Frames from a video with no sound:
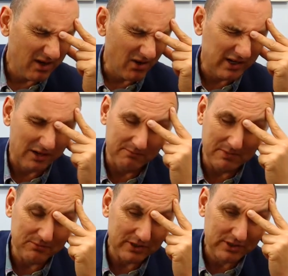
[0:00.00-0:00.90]
I can't
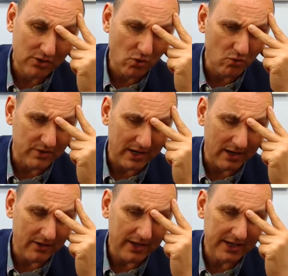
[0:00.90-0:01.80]
remember what it's called
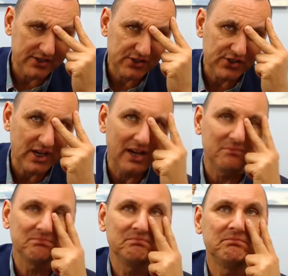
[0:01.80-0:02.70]
now. It's...
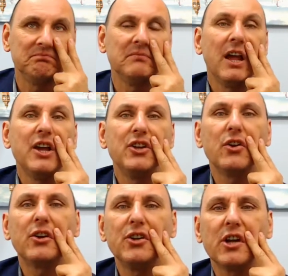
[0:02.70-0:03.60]
You
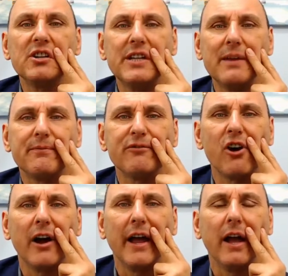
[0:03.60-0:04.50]
can deep
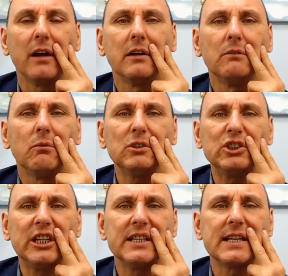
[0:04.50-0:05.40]
fry it. What
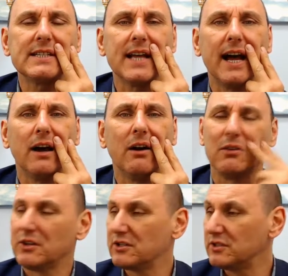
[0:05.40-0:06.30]
cheese is that? Oh,
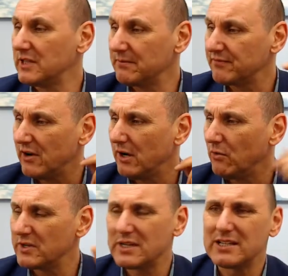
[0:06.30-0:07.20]
you can deep fry it.
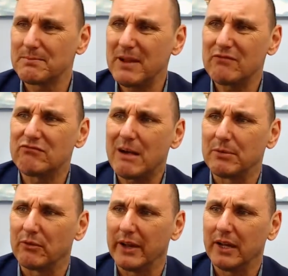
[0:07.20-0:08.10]
Oh, it's a bit
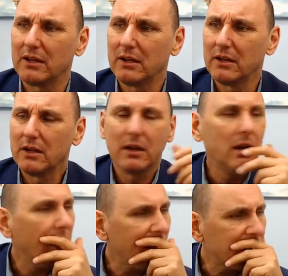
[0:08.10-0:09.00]
rubbery.
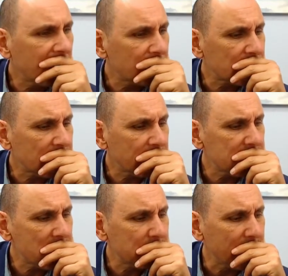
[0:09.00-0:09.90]
Oh, gosh, I can't
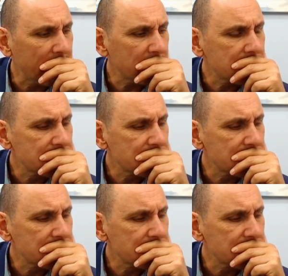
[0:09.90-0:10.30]
remember now.